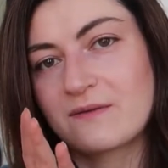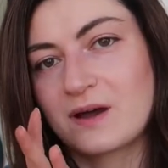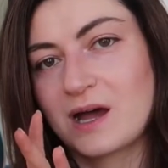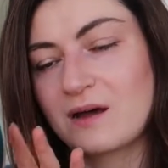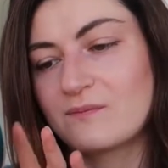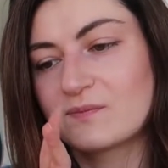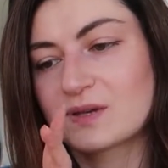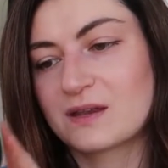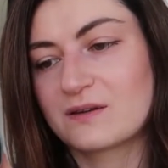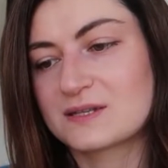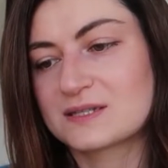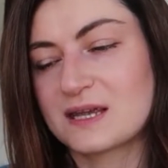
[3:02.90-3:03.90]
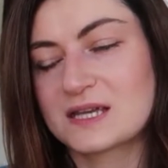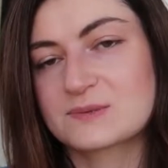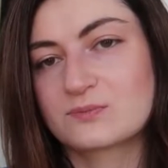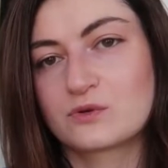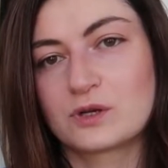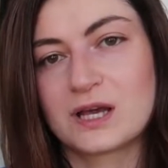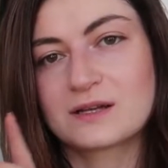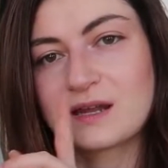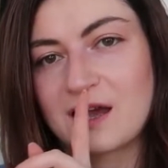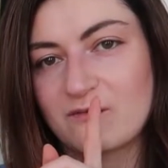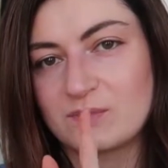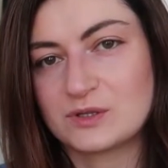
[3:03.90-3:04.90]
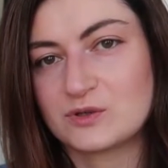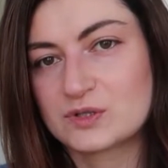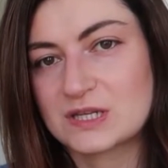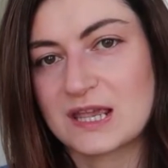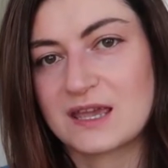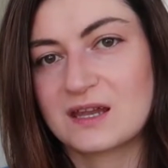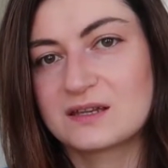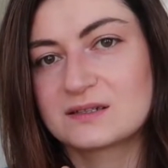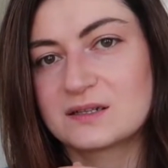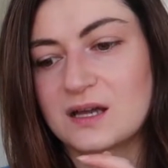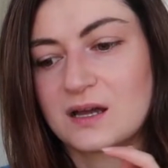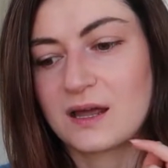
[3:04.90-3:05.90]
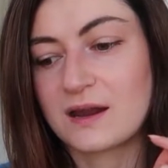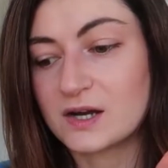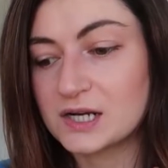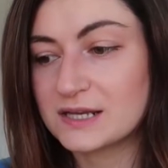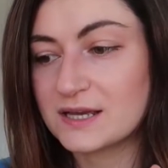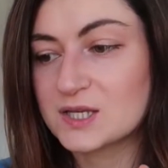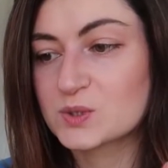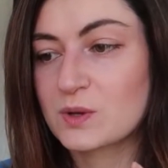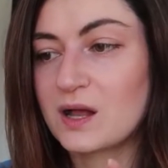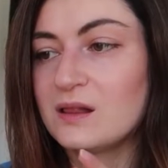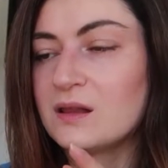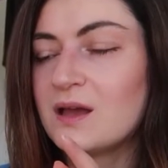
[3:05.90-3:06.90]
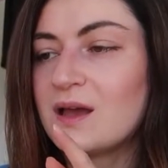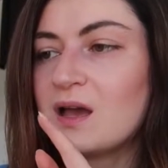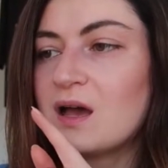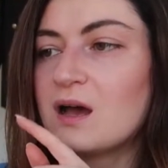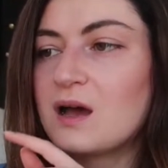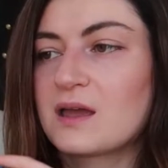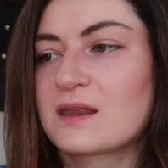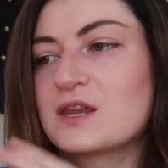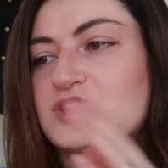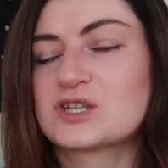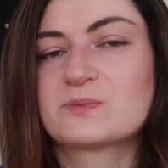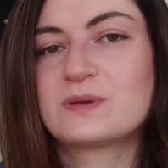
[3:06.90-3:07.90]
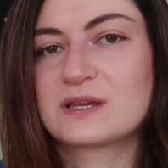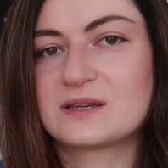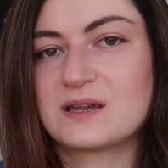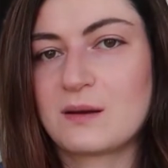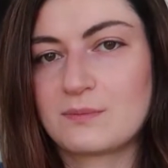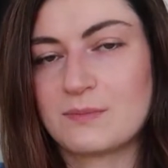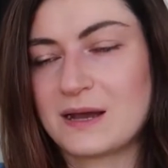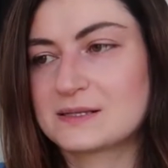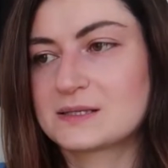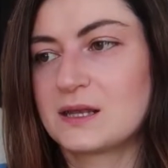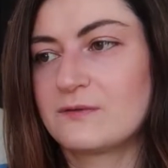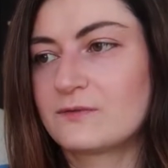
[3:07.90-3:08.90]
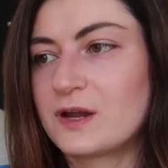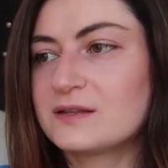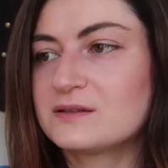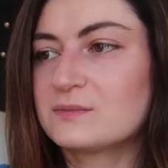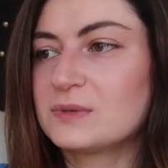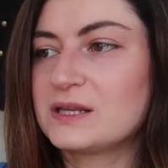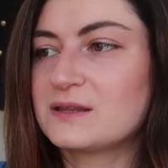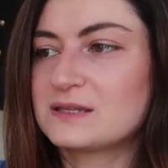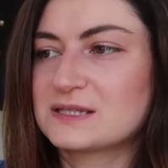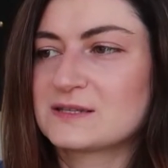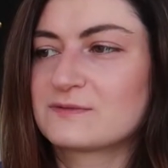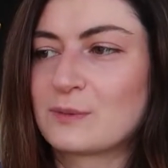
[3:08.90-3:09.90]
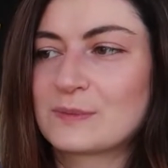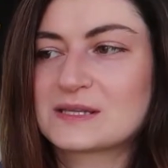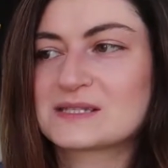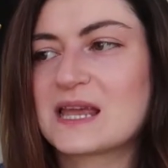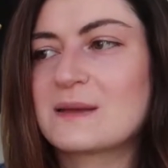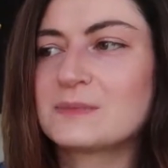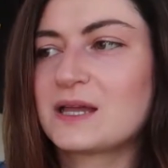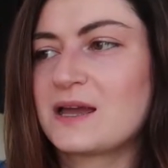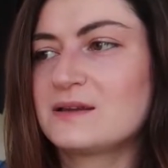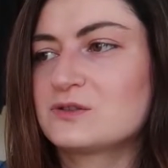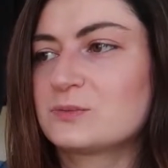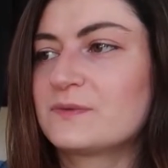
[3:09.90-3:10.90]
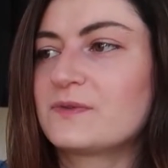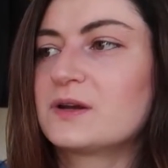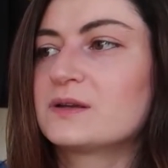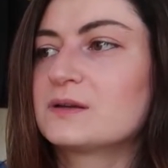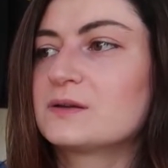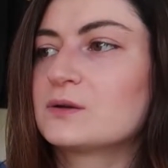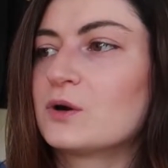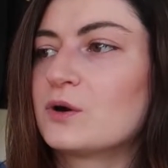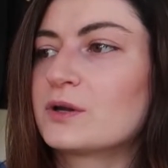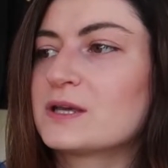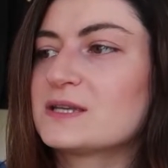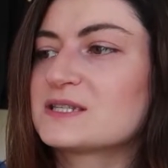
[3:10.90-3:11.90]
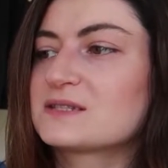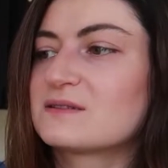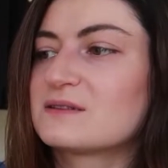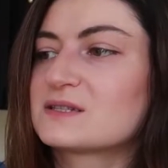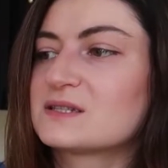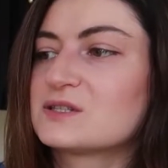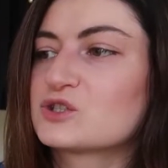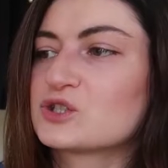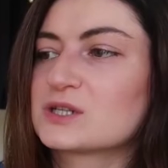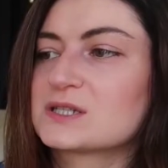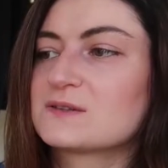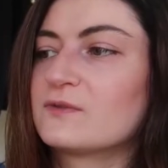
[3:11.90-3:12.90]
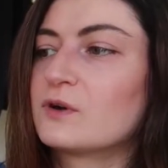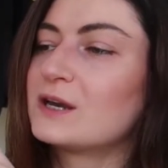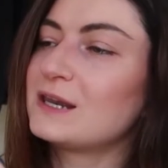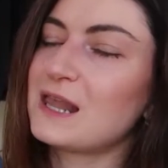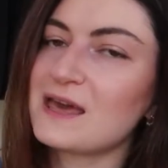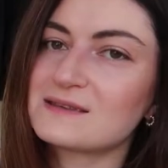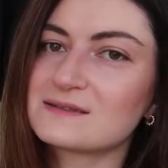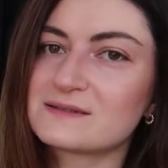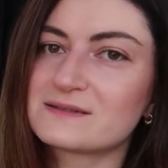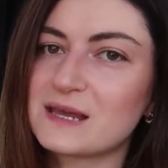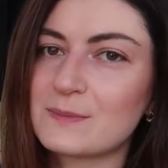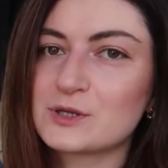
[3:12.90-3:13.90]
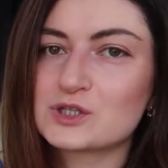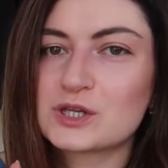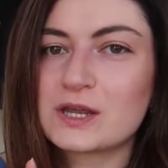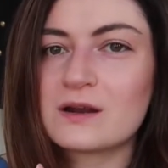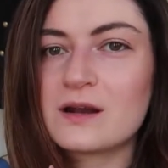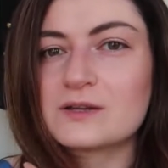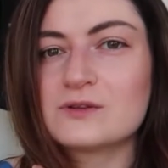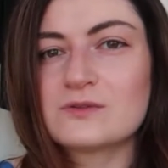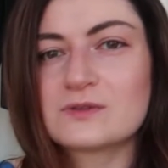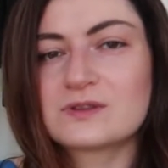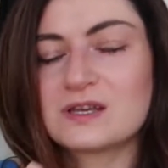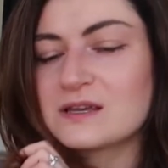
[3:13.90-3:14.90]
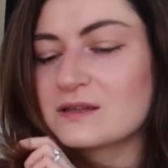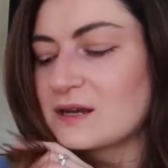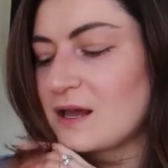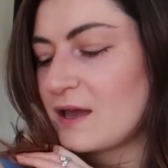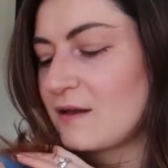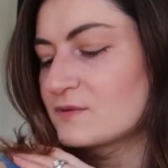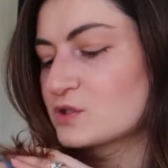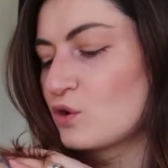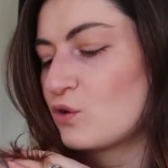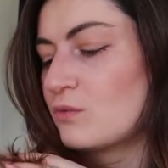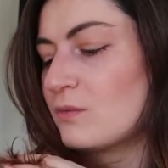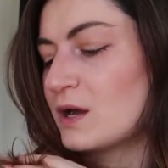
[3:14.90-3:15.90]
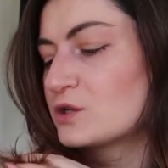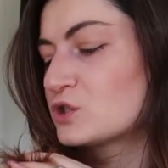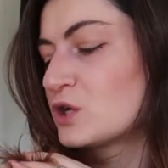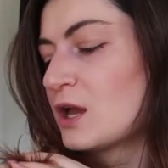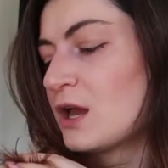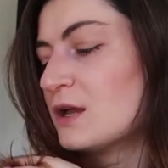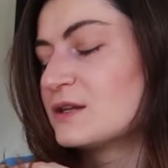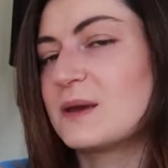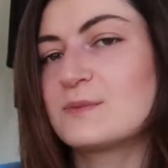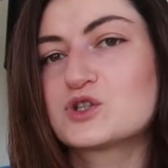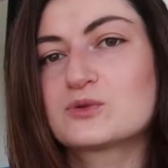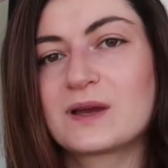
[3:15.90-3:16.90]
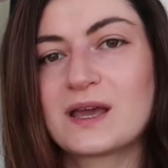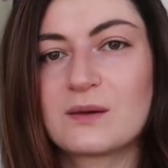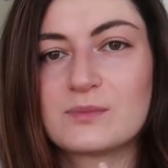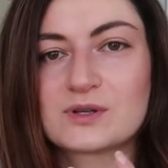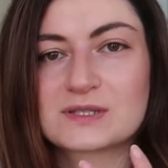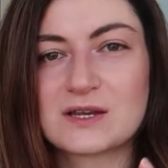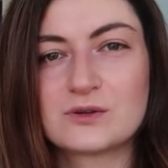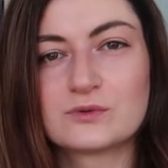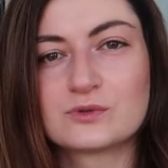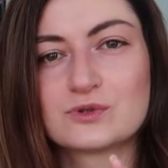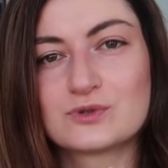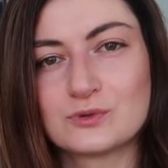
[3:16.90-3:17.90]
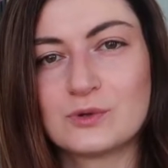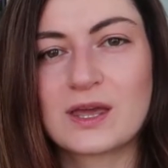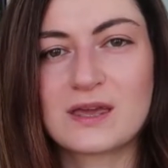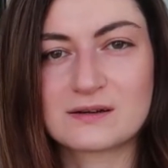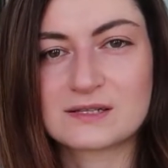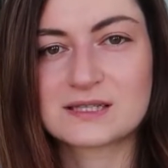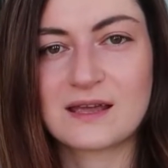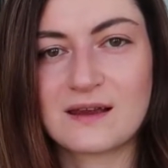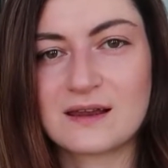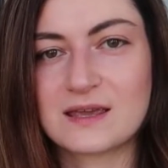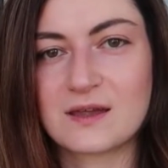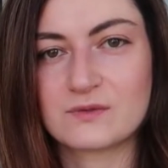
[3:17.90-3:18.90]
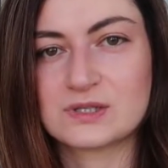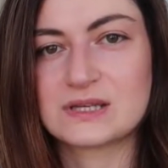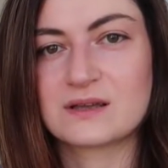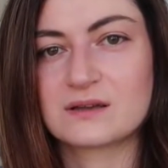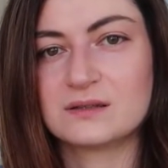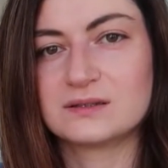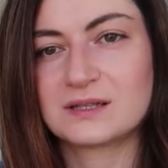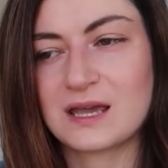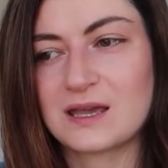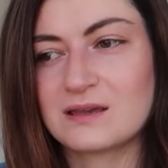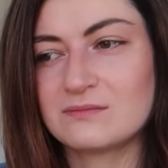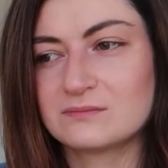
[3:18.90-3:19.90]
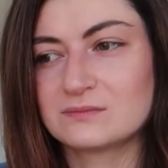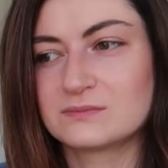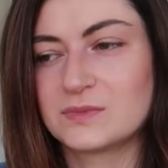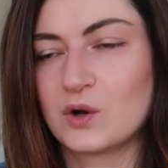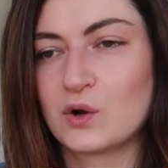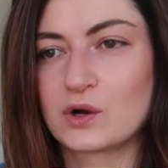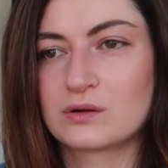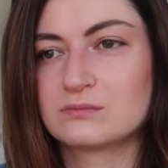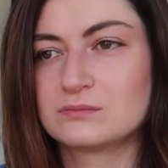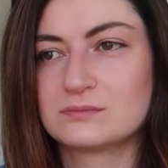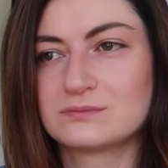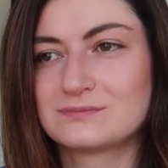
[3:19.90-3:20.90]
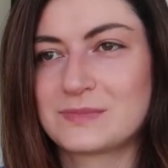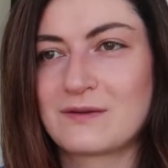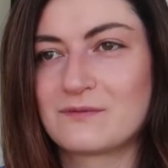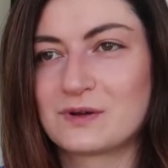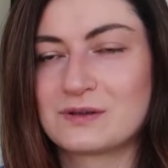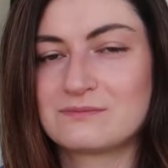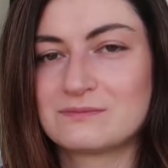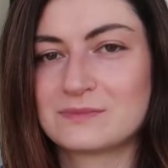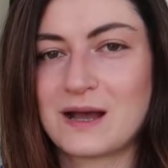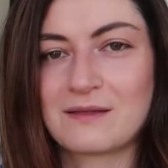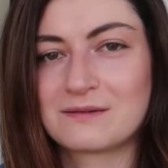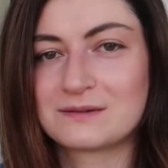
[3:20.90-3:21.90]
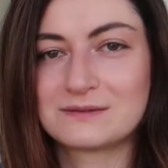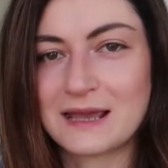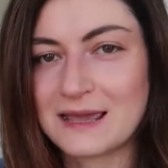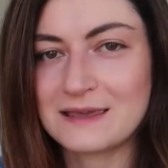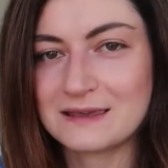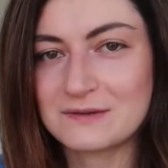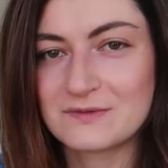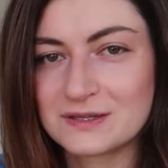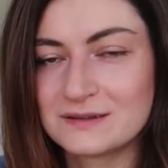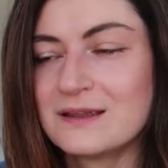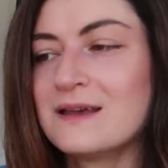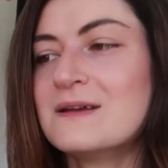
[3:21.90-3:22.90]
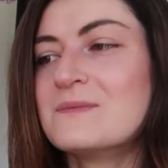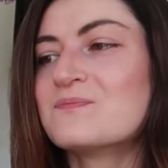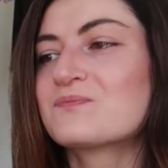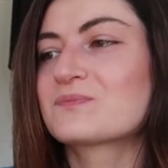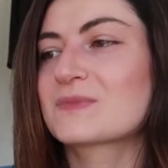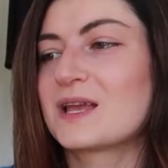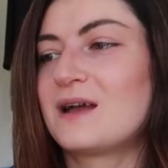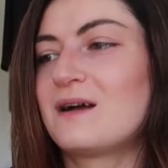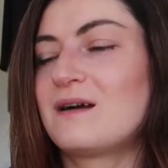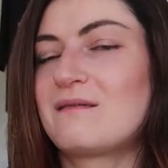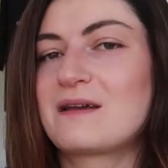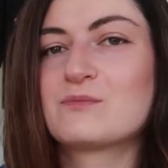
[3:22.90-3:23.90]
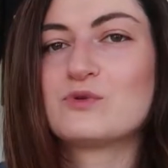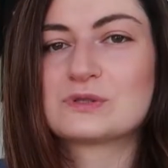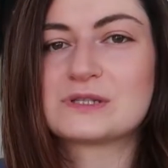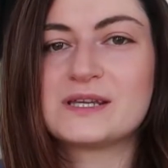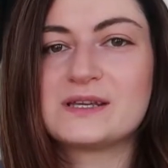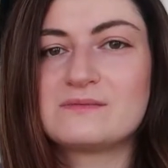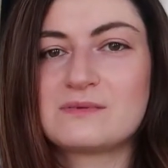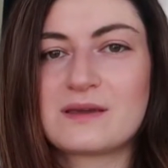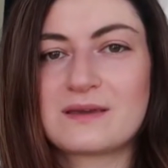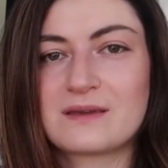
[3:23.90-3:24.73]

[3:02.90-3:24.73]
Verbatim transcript: ever kerastase product i have been using it uh, earlier as well and I just picked it up myself randomly. This is from the same line to be very honest. This is just for less damaged hair. I don't think that I have so much damage to my hair because I don't do hair styling every single day or every other day even. Uh, I mostly